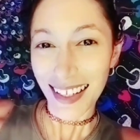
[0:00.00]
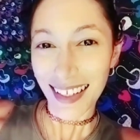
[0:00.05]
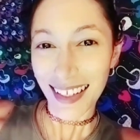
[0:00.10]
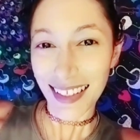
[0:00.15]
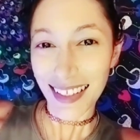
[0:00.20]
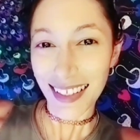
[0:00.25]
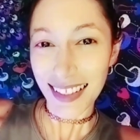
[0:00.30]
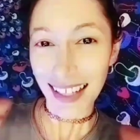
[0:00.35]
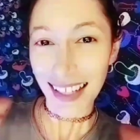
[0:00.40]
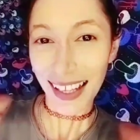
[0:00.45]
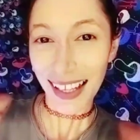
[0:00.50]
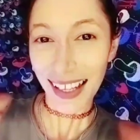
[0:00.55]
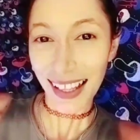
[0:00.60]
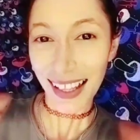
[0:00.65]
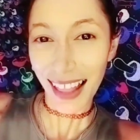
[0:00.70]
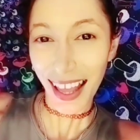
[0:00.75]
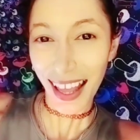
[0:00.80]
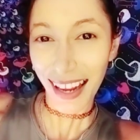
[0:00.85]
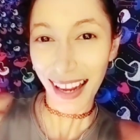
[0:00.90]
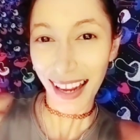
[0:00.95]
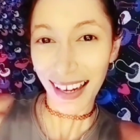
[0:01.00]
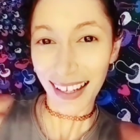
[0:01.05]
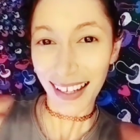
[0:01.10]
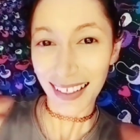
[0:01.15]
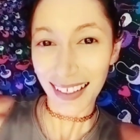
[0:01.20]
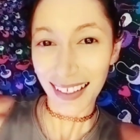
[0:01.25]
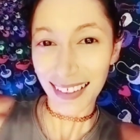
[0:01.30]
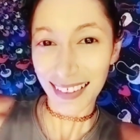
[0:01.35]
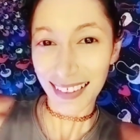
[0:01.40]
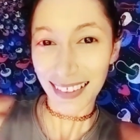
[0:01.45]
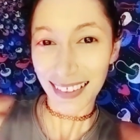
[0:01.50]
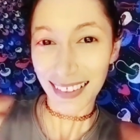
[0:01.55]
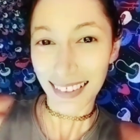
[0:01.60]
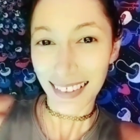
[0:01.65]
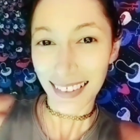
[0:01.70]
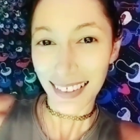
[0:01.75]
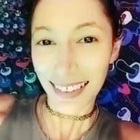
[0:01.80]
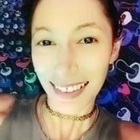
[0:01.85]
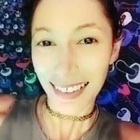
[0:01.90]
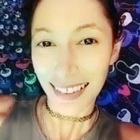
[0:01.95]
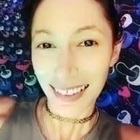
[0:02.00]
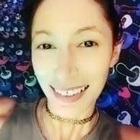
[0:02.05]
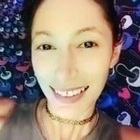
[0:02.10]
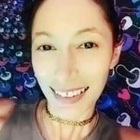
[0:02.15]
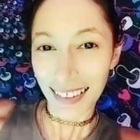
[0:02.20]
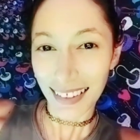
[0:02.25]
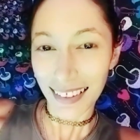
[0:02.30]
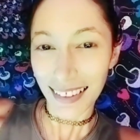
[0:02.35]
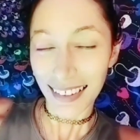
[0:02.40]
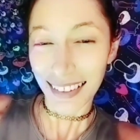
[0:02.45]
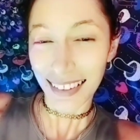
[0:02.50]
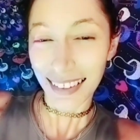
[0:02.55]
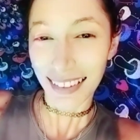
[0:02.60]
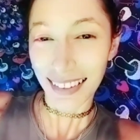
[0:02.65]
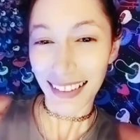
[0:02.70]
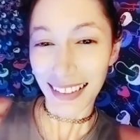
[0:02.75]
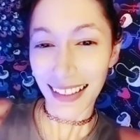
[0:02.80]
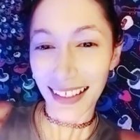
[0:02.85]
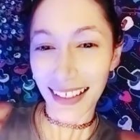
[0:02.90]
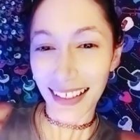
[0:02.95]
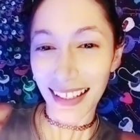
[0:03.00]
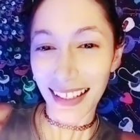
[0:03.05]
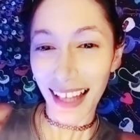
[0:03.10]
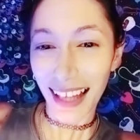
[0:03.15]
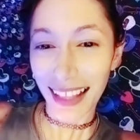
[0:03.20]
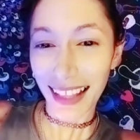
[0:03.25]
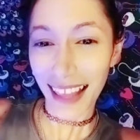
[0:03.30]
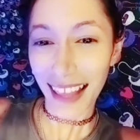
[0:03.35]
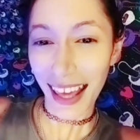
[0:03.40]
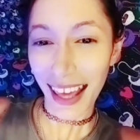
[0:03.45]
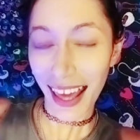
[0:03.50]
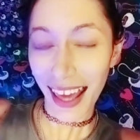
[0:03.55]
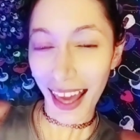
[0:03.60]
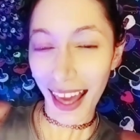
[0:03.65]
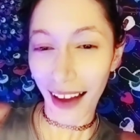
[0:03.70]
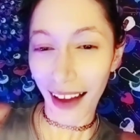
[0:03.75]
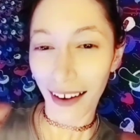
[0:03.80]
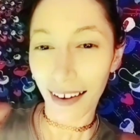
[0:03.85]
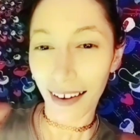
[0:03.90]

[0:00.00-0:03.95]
See you later. Me later.